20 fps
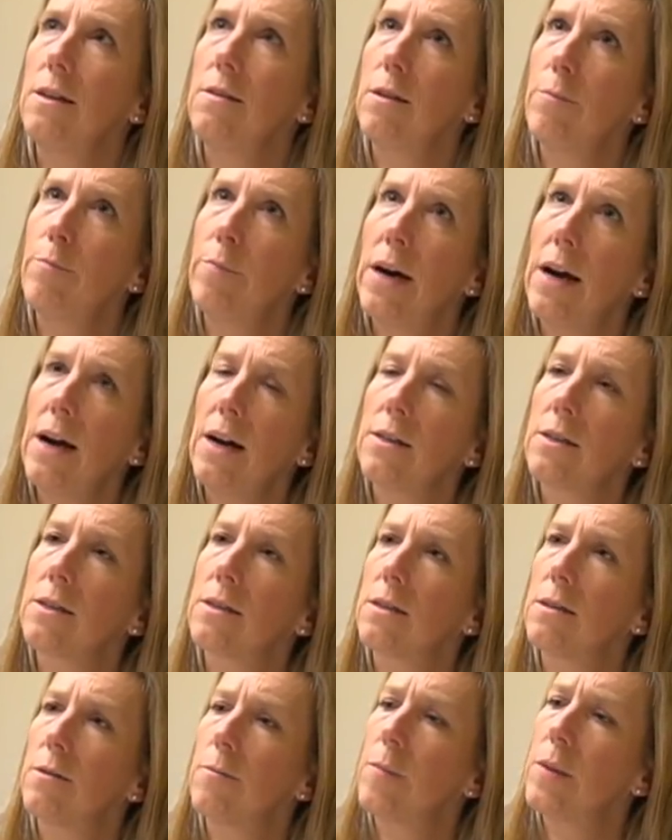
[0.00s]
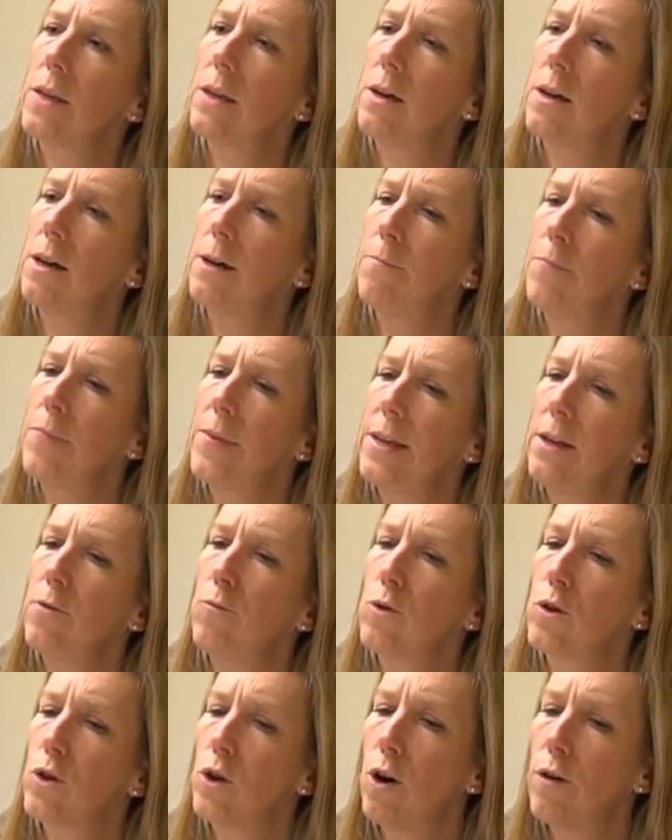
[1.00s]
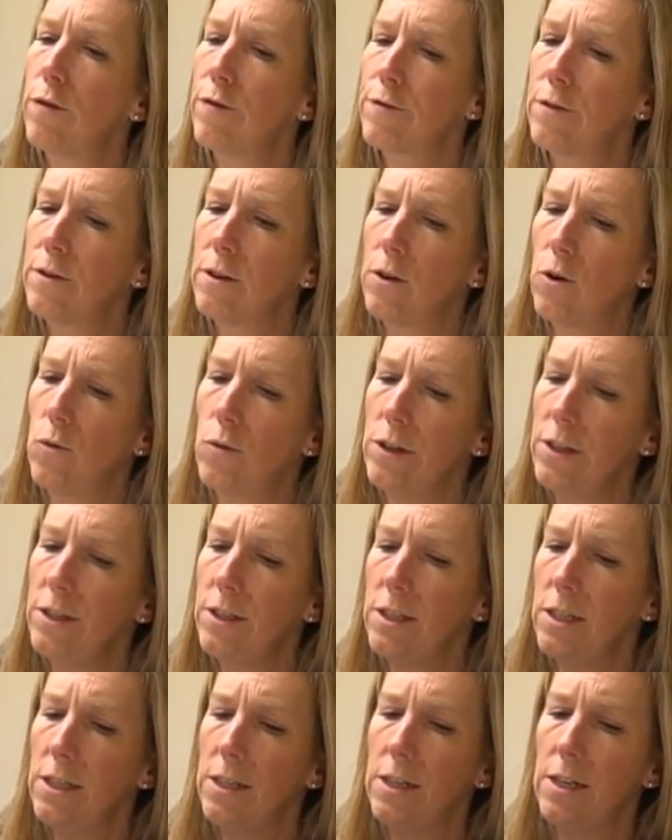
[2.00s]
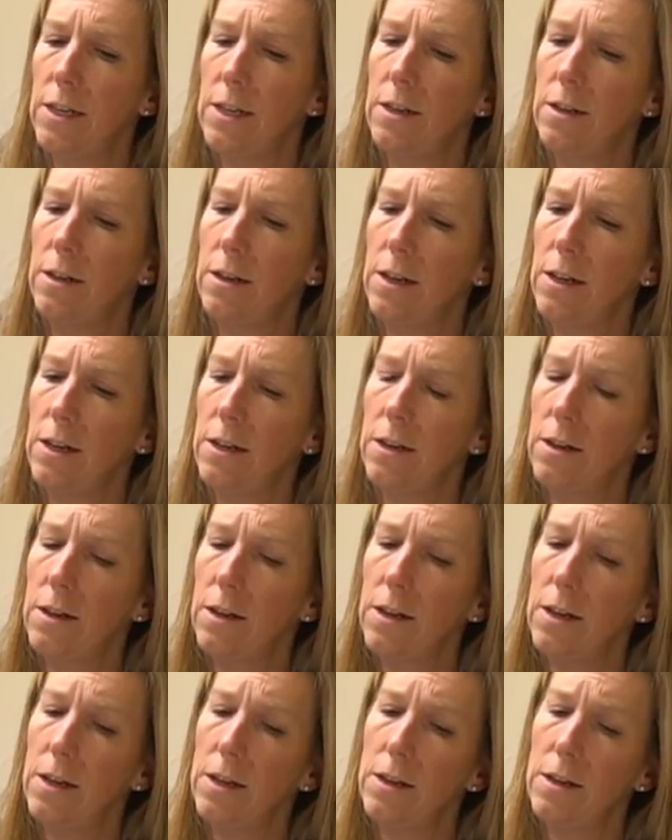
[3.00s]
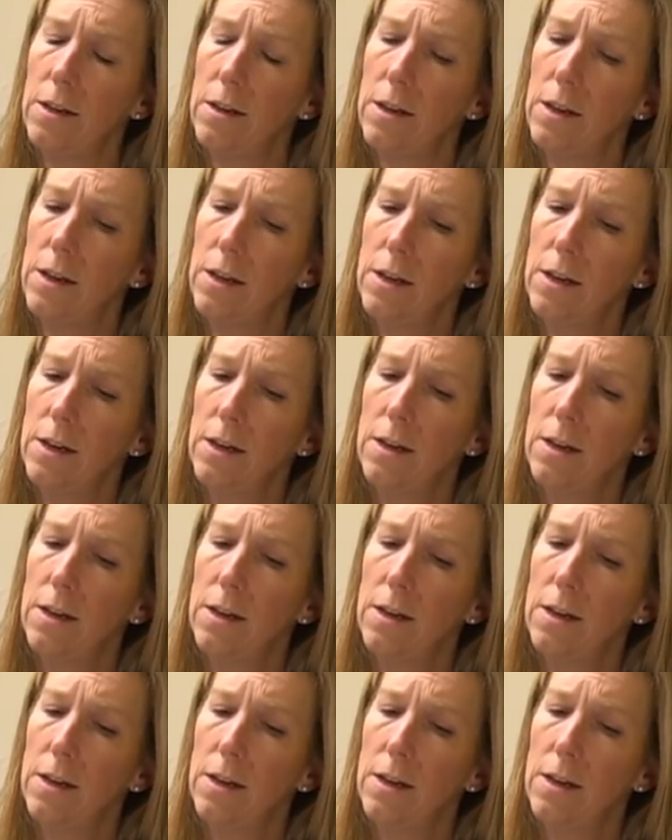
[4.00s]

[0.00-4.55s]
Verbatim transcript: In the past, it was often only seen in